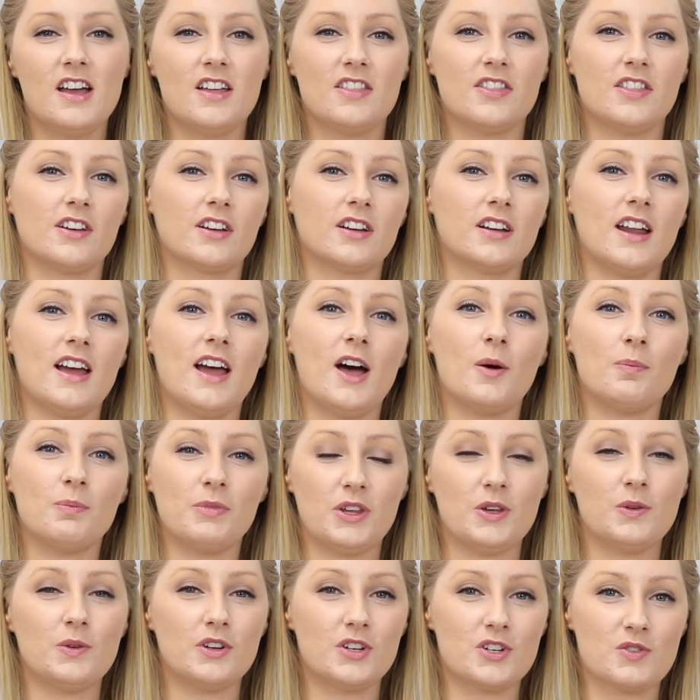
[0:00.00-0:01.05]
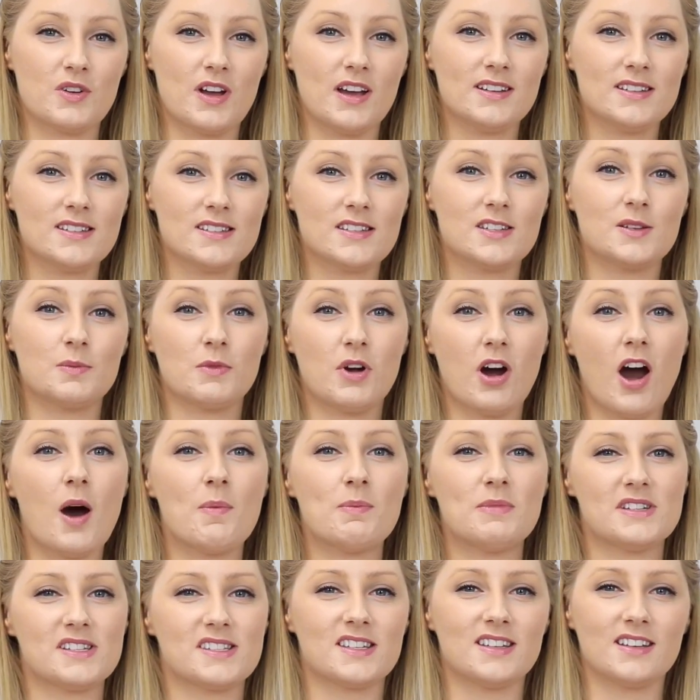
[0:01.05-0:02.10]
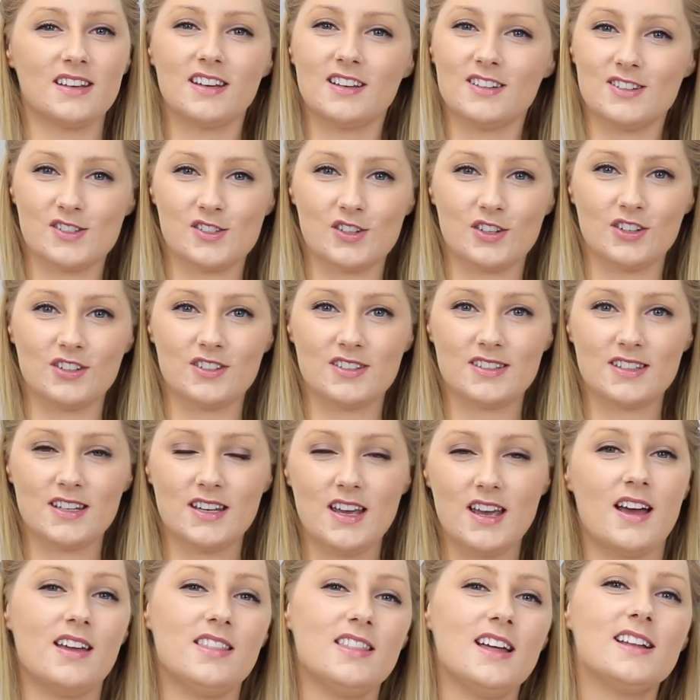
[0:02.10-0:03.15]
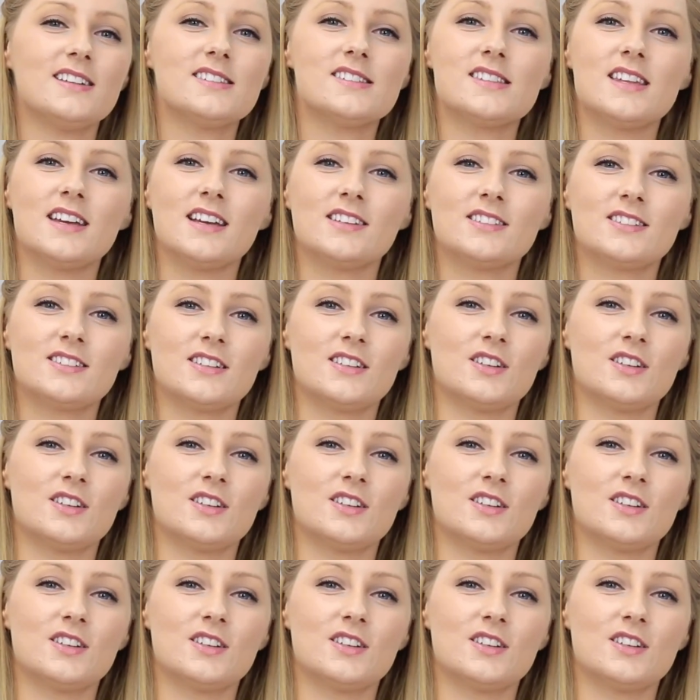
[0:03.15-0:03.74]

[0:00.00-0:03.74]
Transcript: They're going to help you address some common skin concerns, and that's thanks to